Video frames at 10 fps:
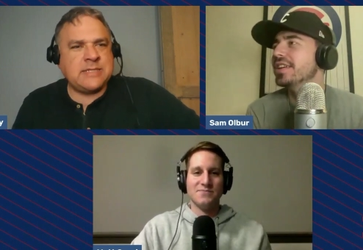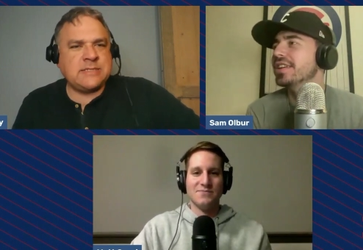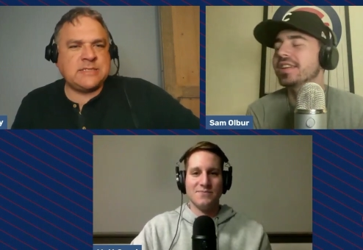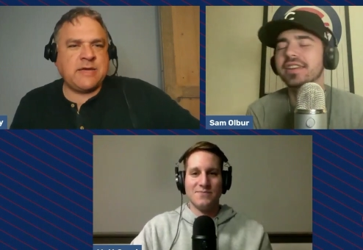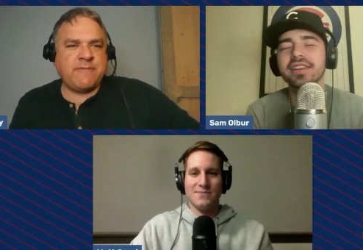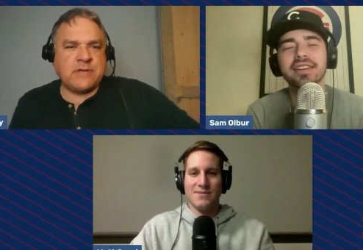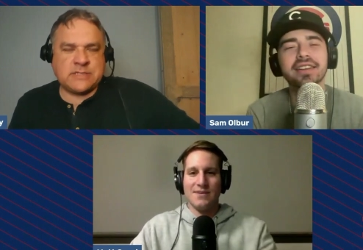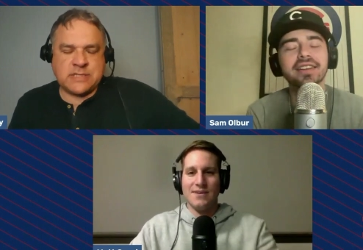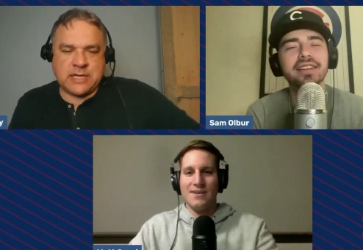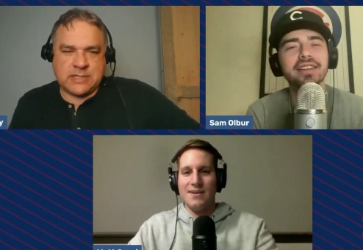
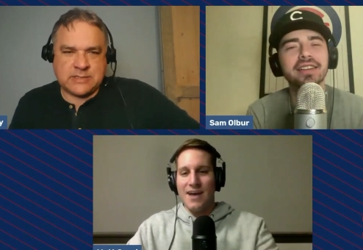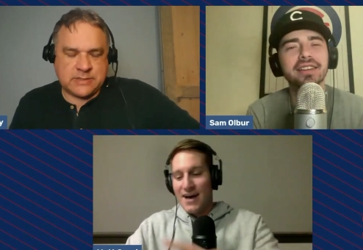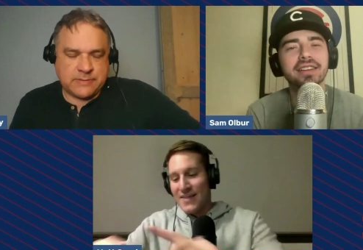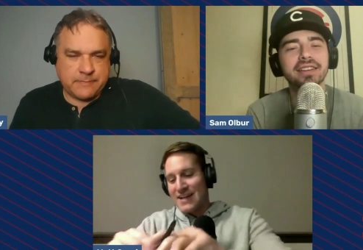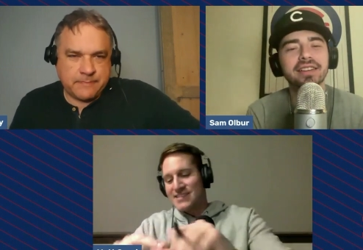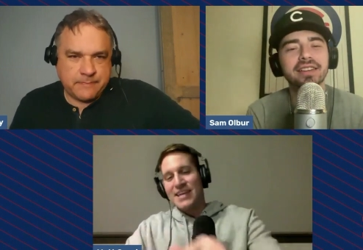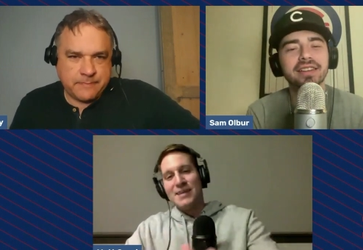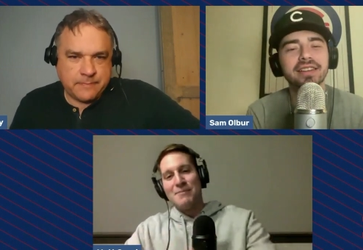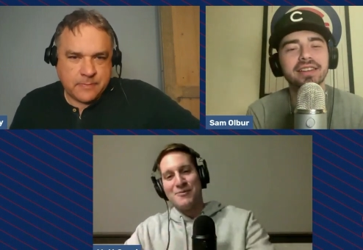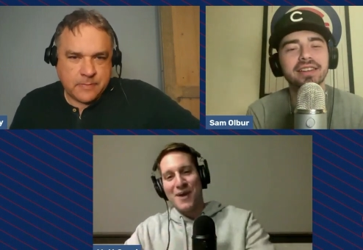Speaker 1: 1876. Oh,
Speaker 2: that's gonna
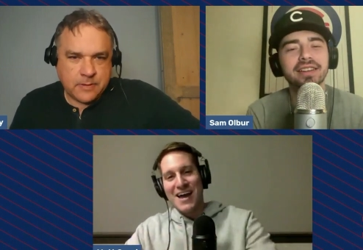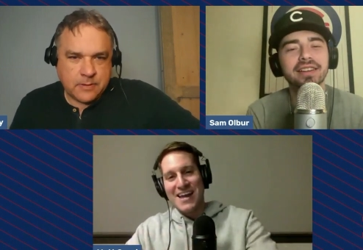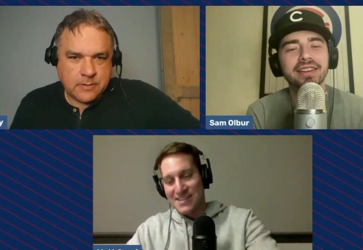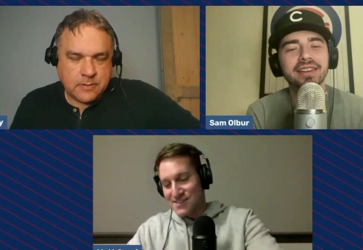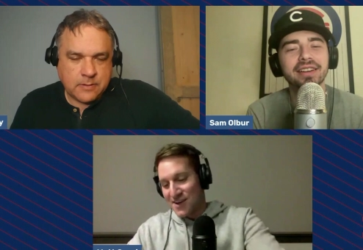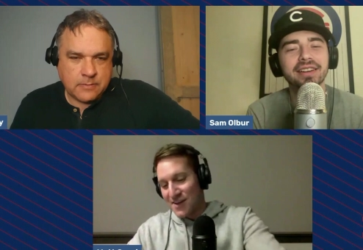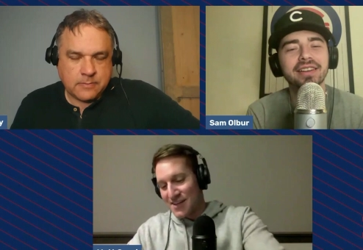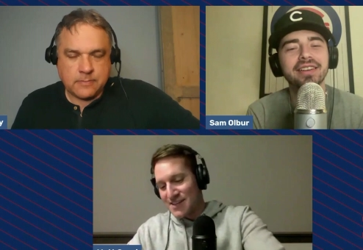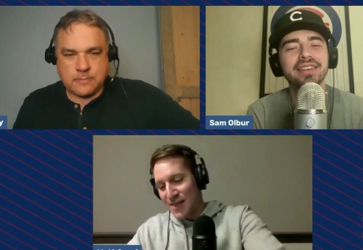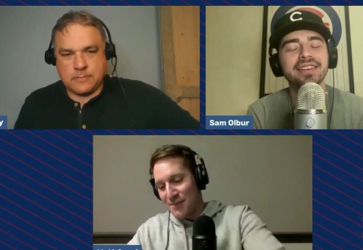be right. Sully's
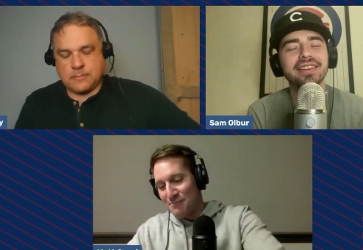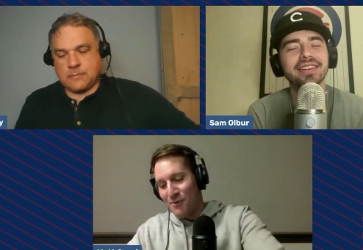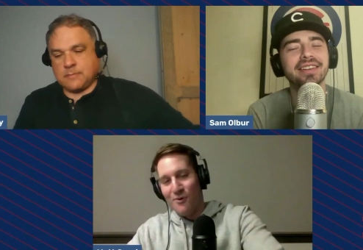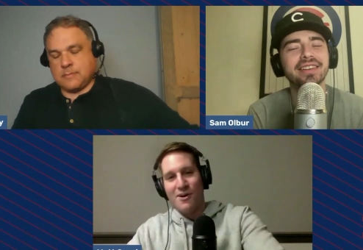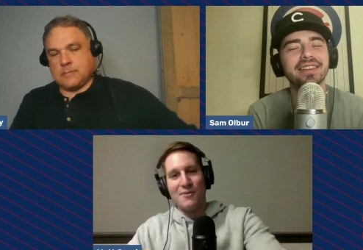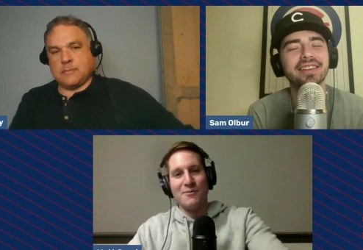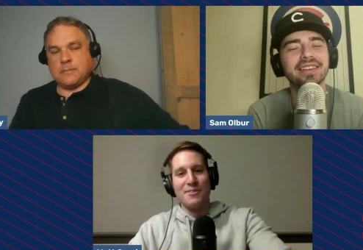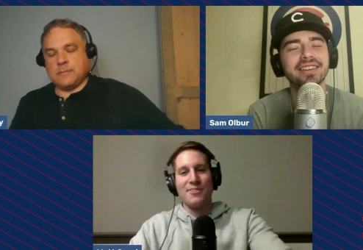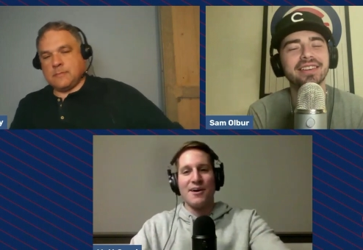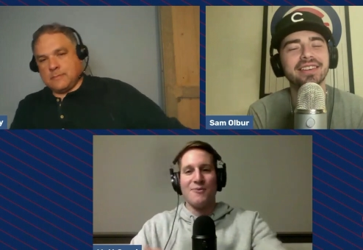on the board
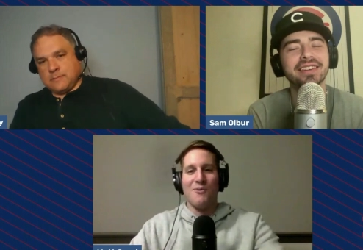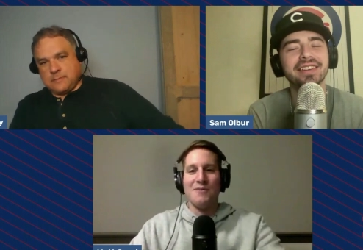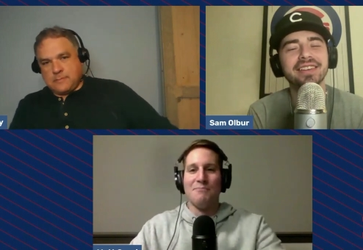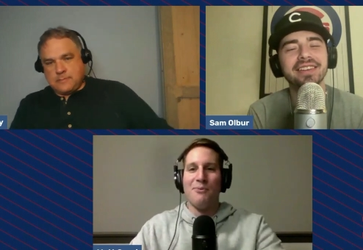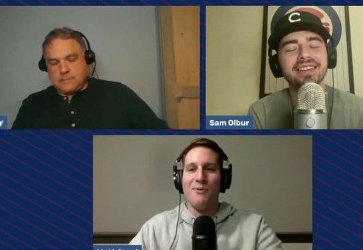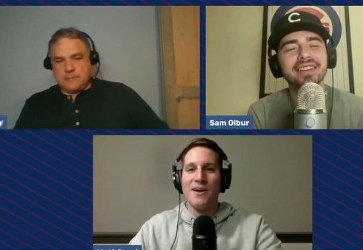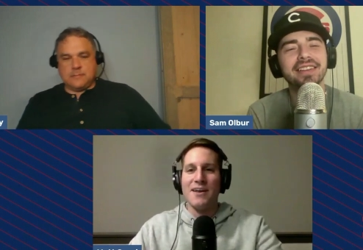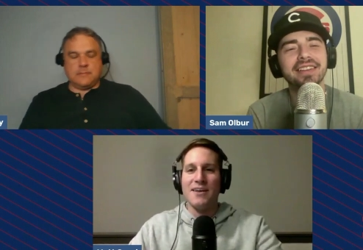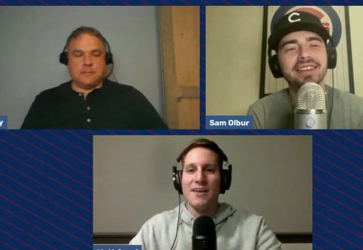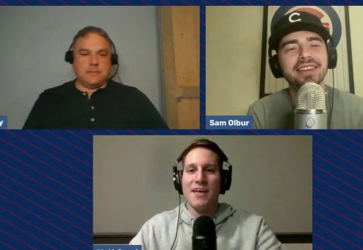with uh, one
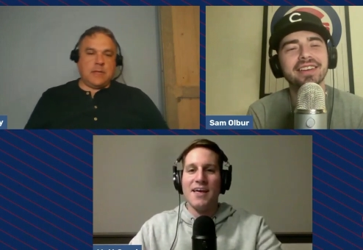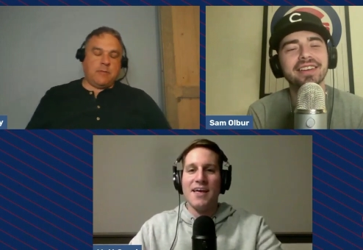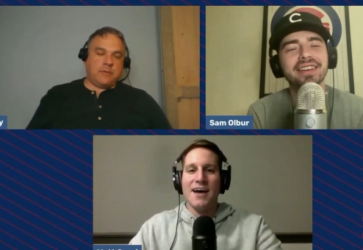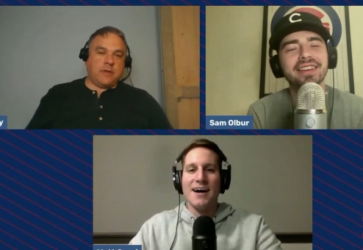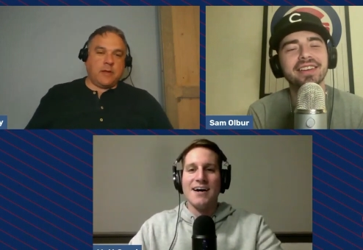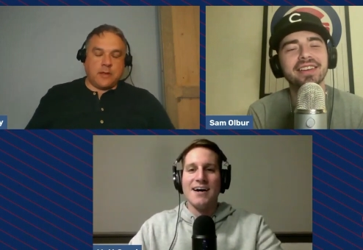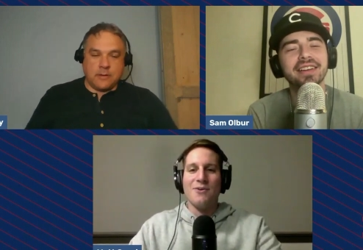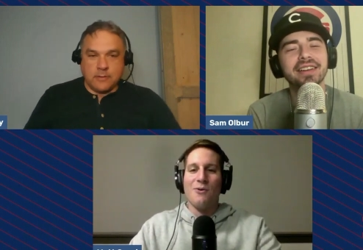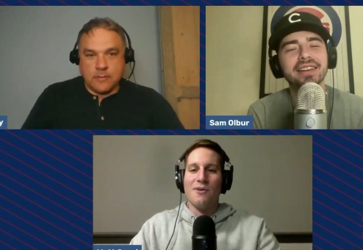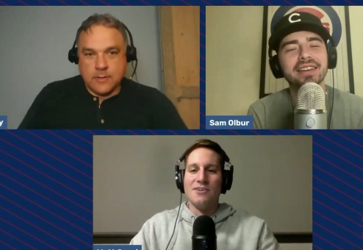point. Uh,
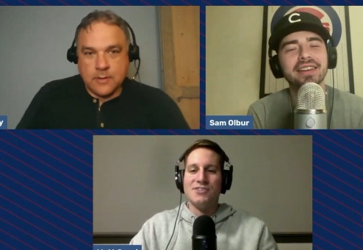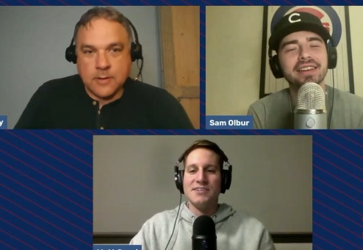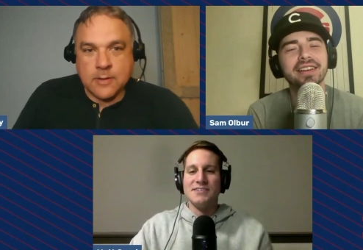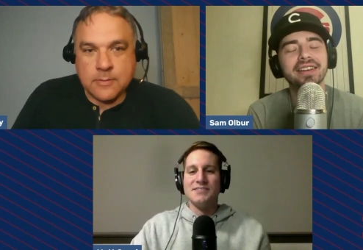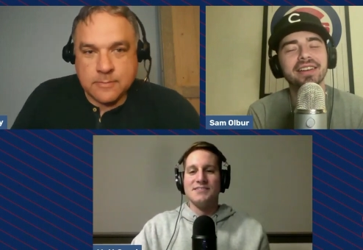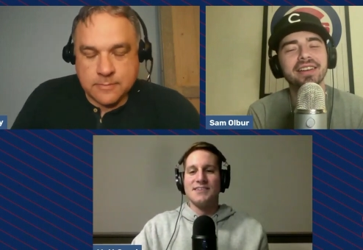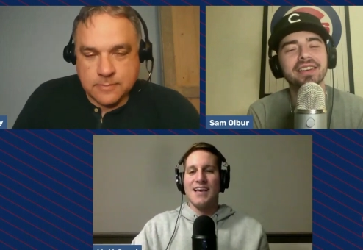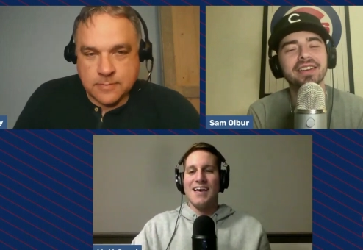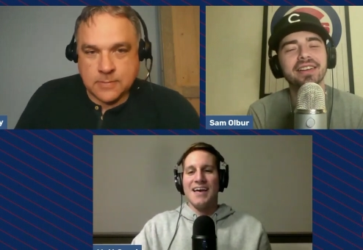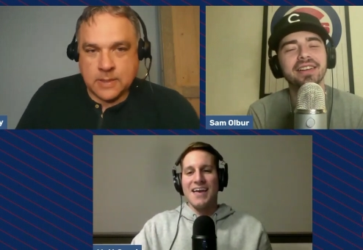origins
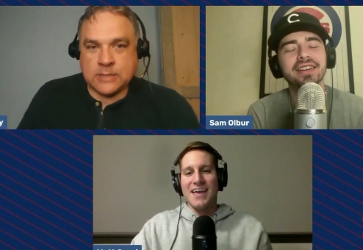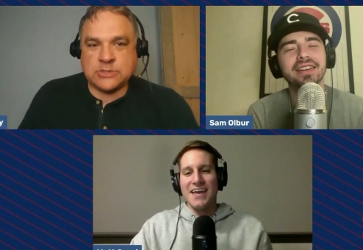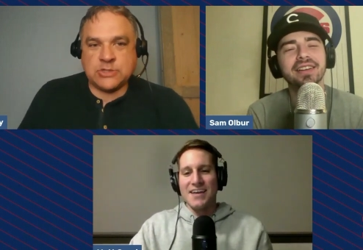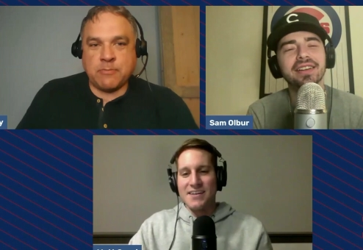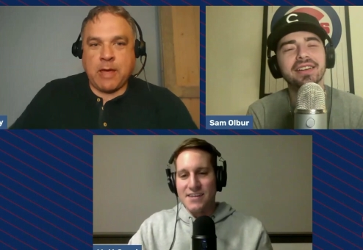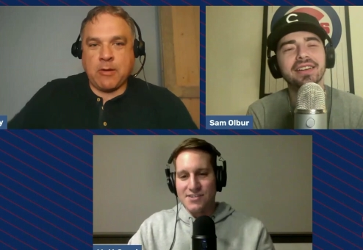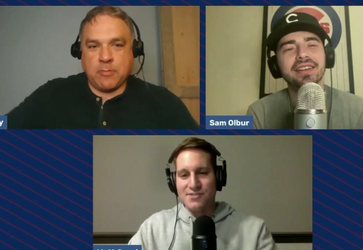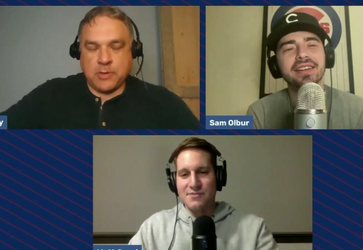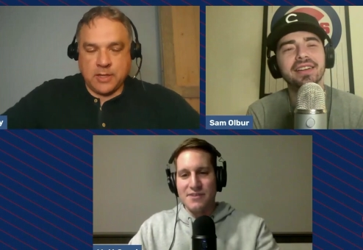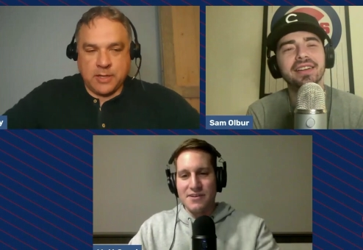and
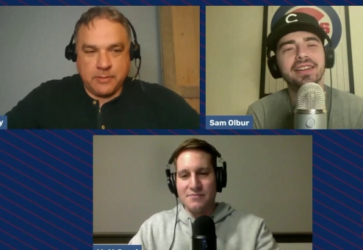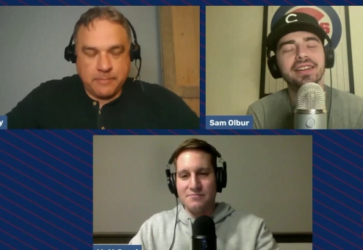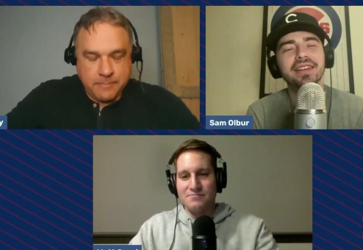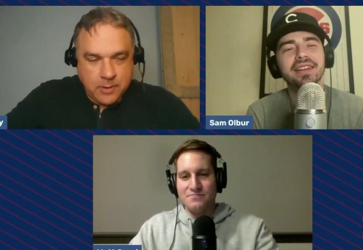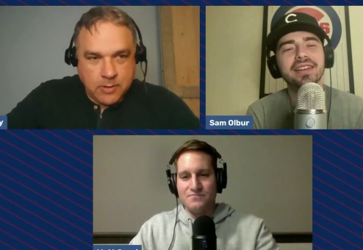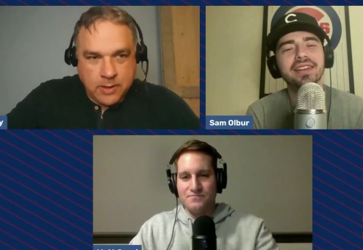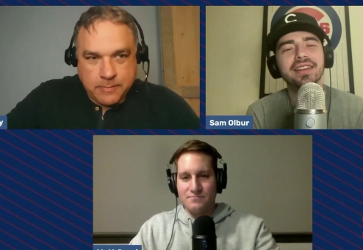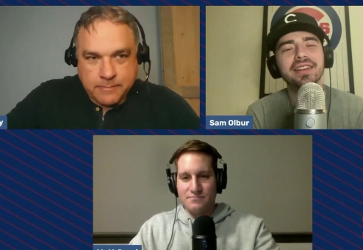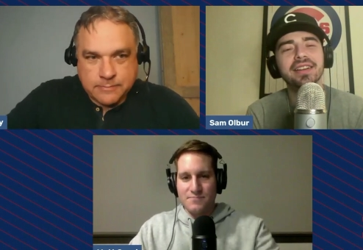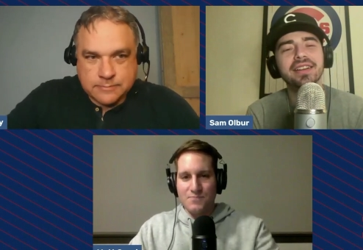insurmountable lead.
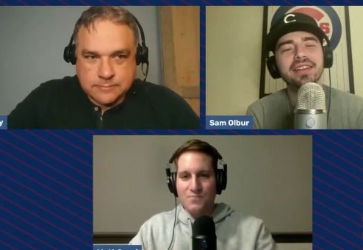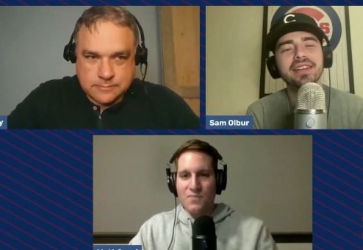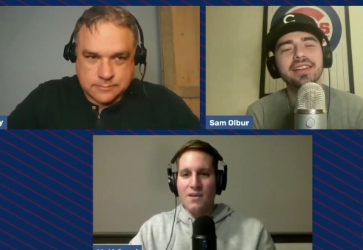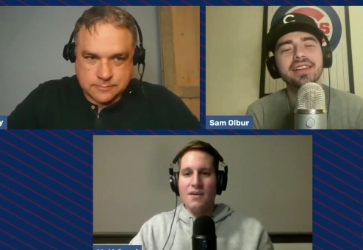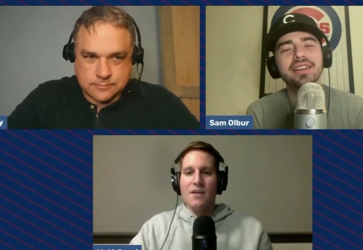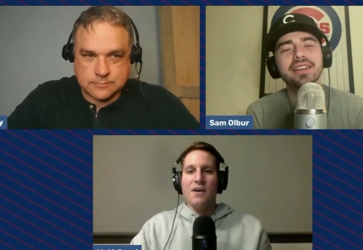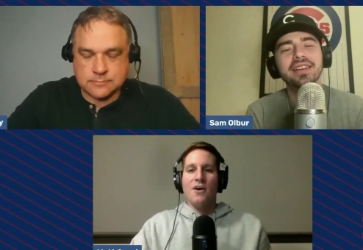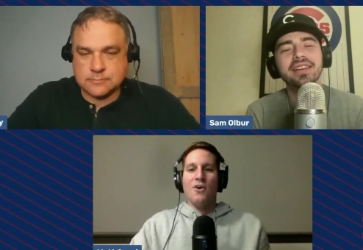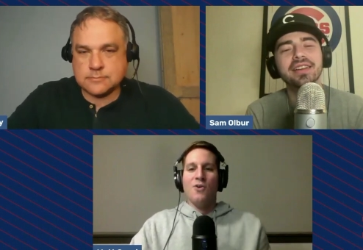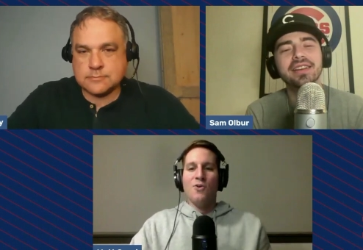Okay.
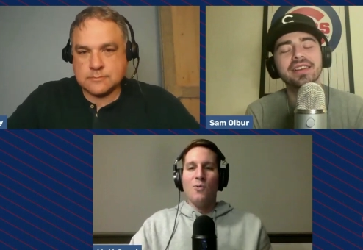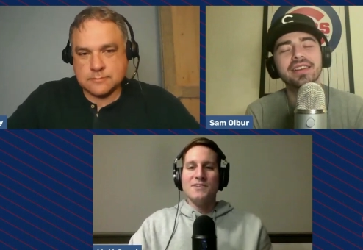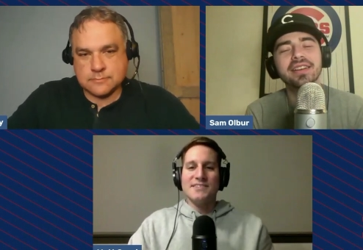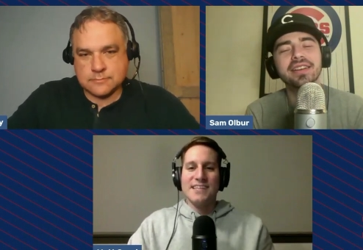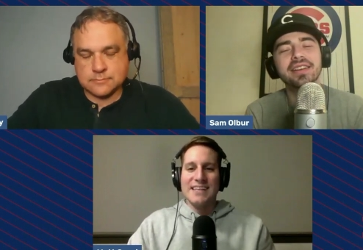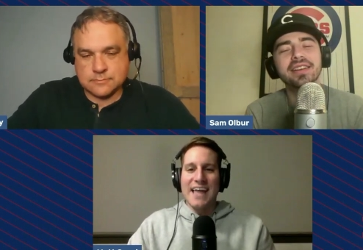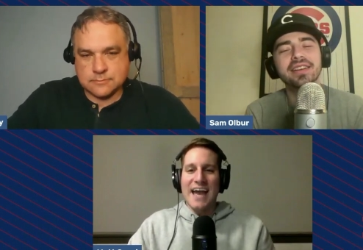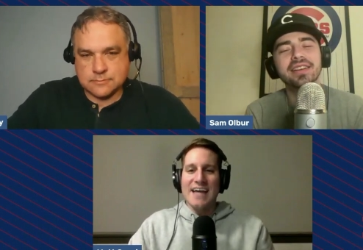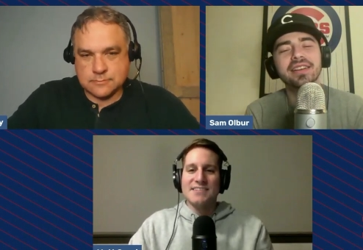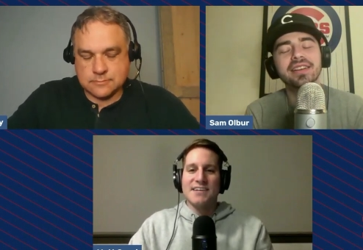Who was the
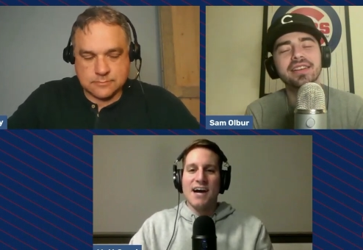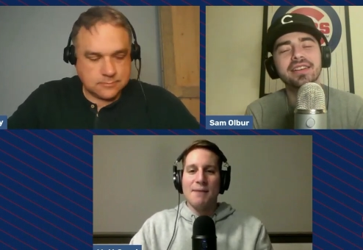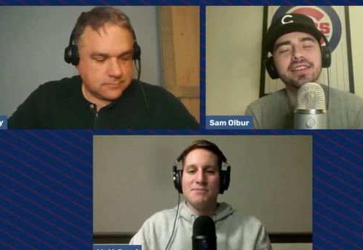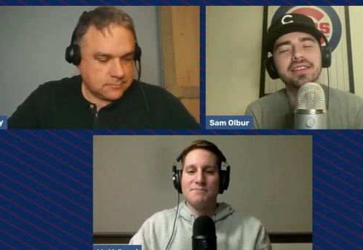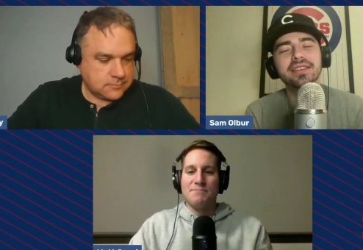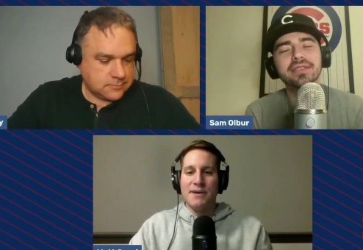last Cubs